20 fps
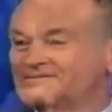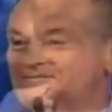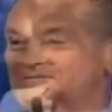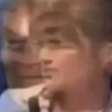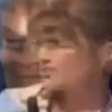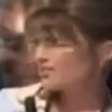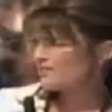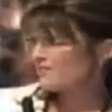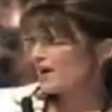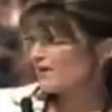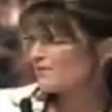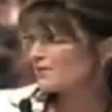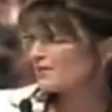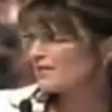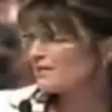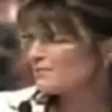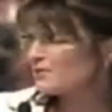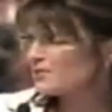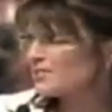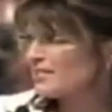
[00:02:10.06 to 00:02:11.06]
Fair enough. Like her?
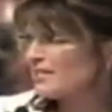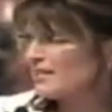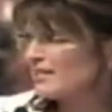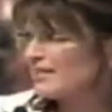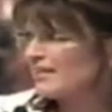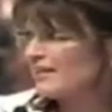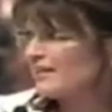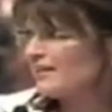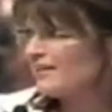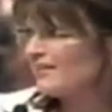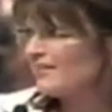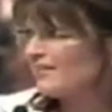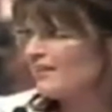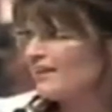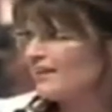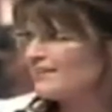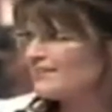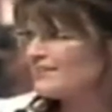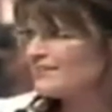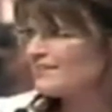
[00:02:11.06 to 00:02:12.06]

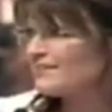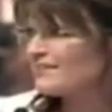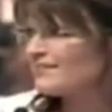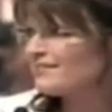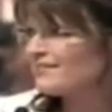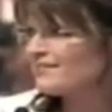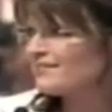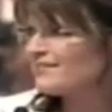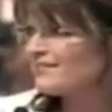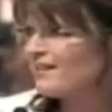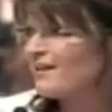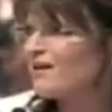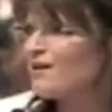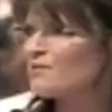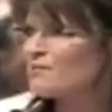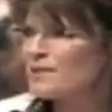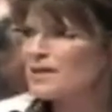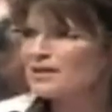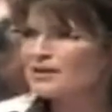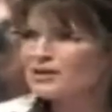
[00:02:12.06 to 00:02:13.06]
Uh, I am not a
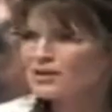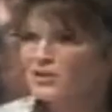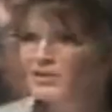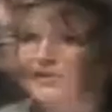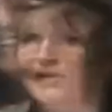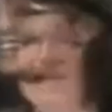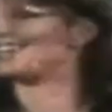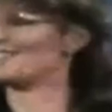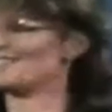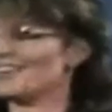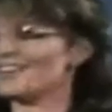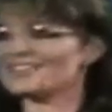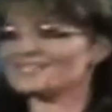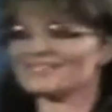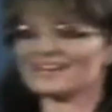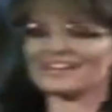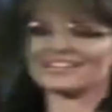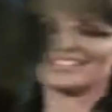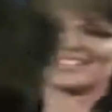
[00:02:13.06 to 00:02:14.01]
particular fan of